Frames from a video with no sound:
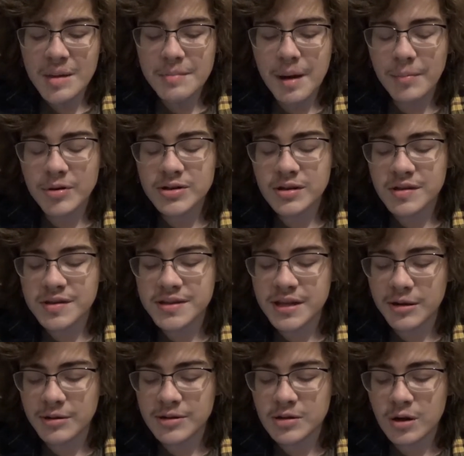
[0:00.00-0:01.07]
Members of the
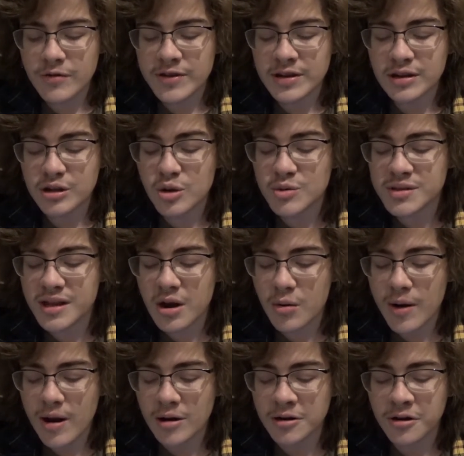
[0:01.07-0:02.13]
Secret Service closed in
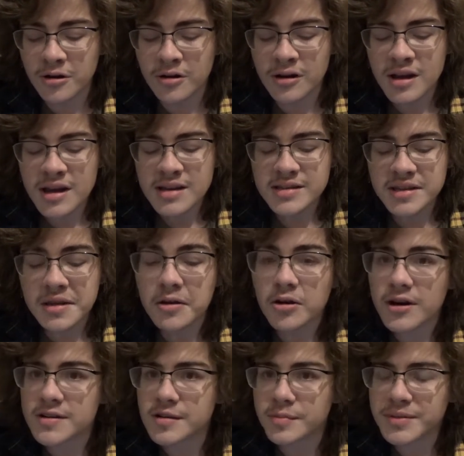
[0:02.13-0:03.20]
around her, seeing
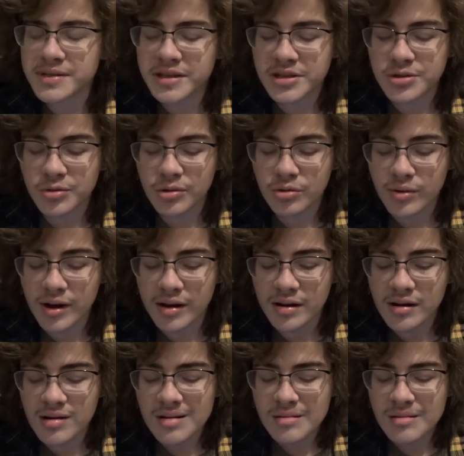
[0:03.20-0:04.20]
her as a potential threat.